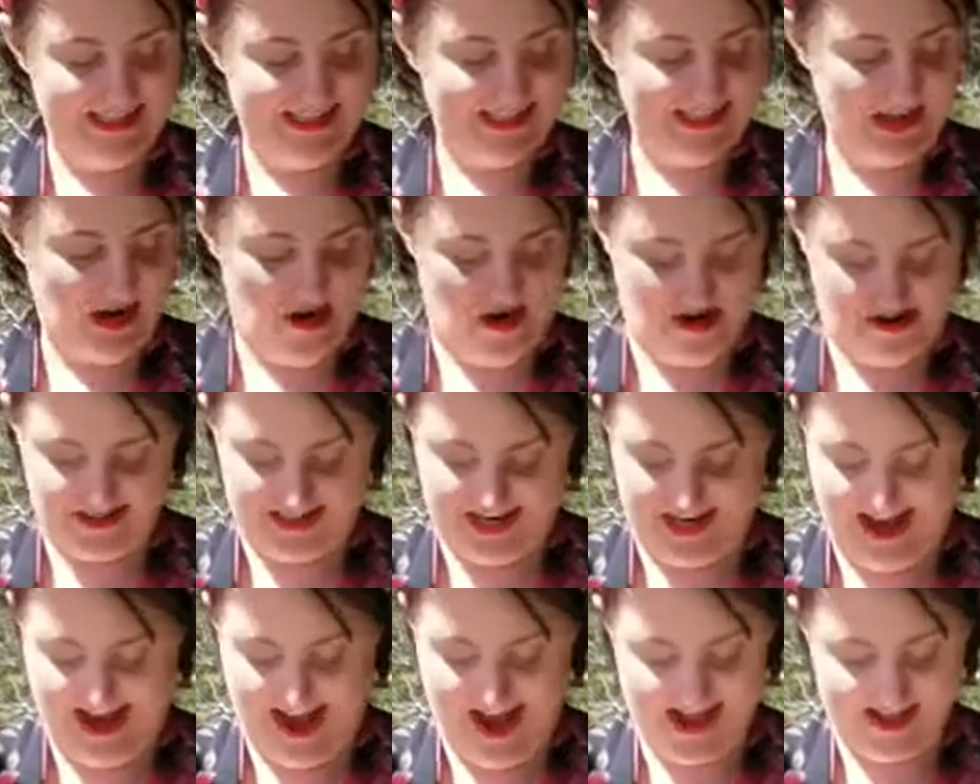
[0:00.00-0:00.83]
called
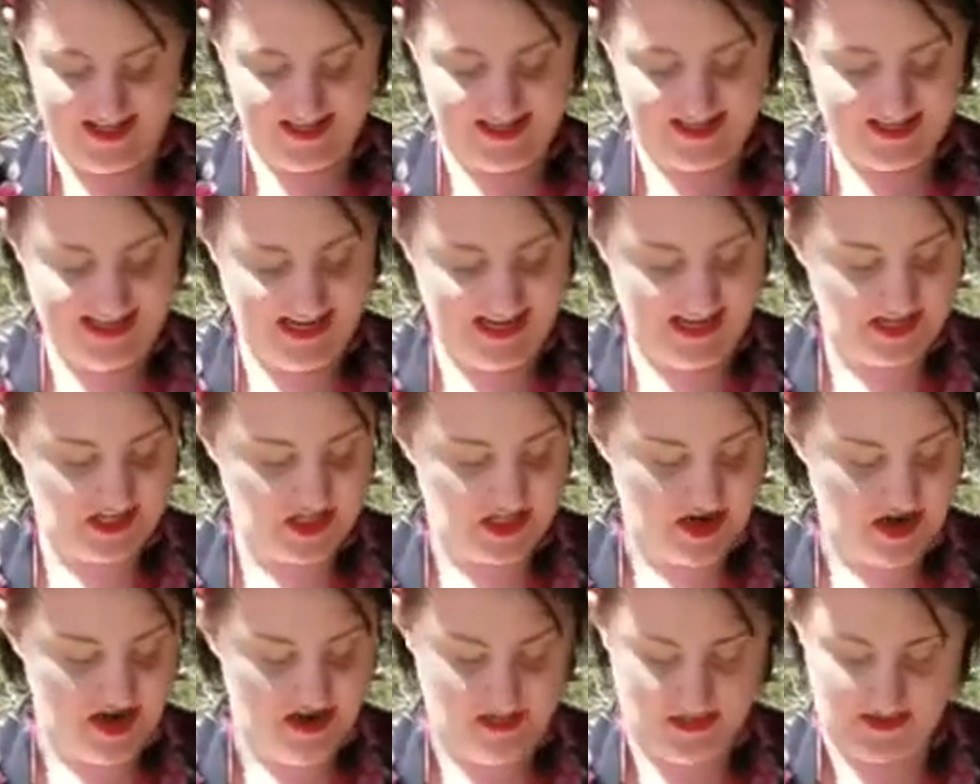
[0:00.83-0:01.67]
Alexander
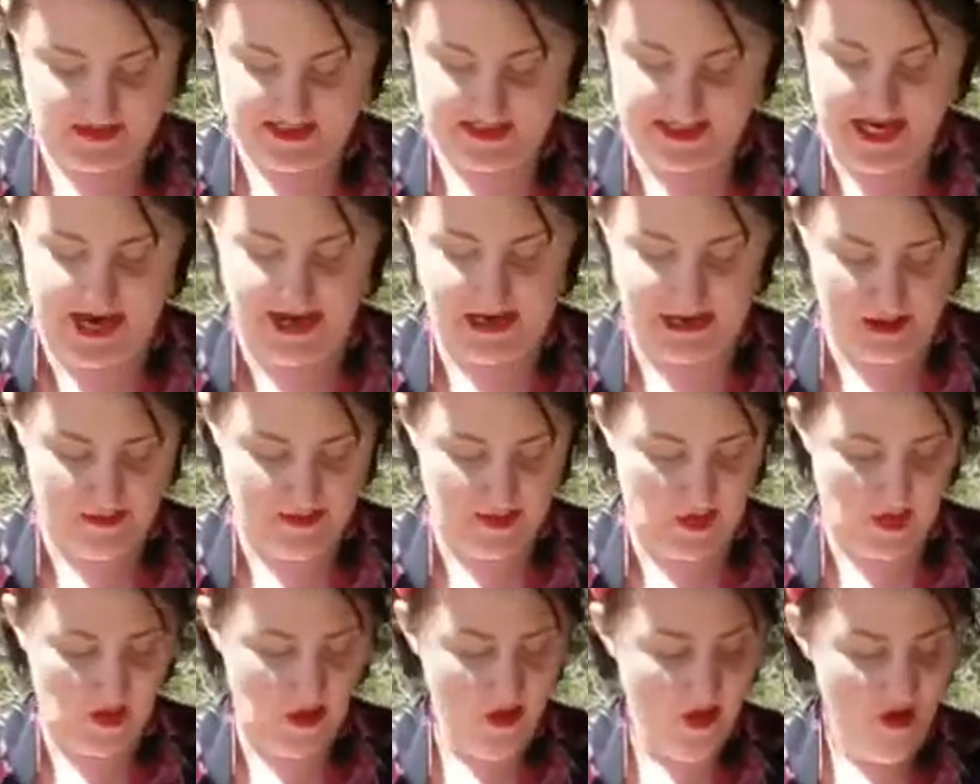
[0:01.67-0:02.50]
and the
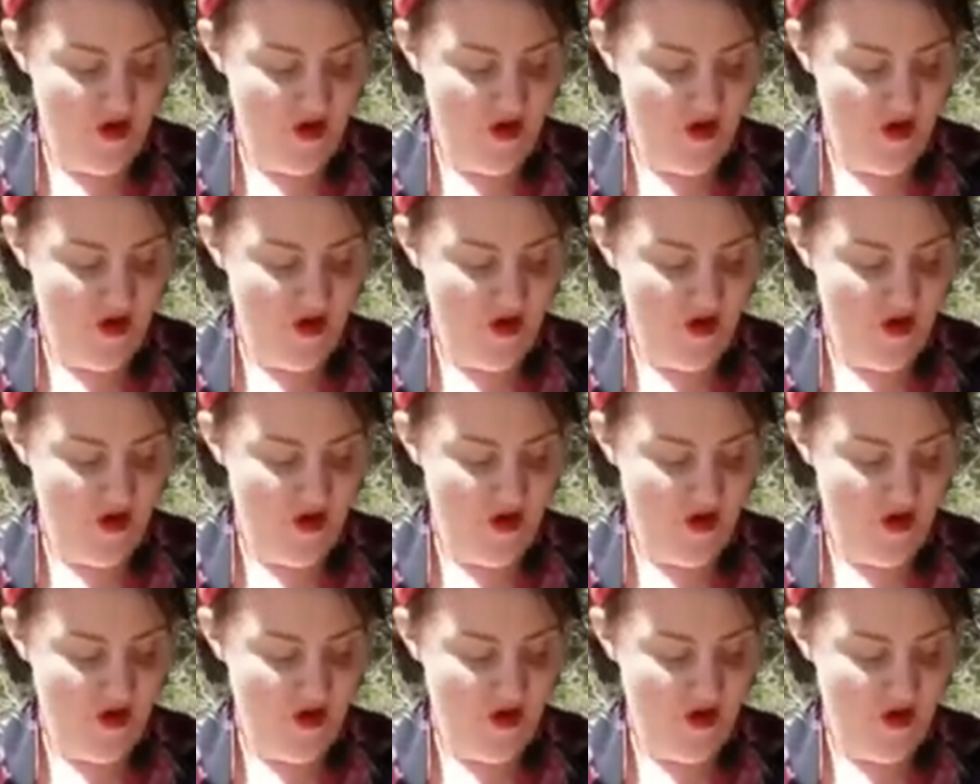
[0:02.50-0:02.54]
Terrible,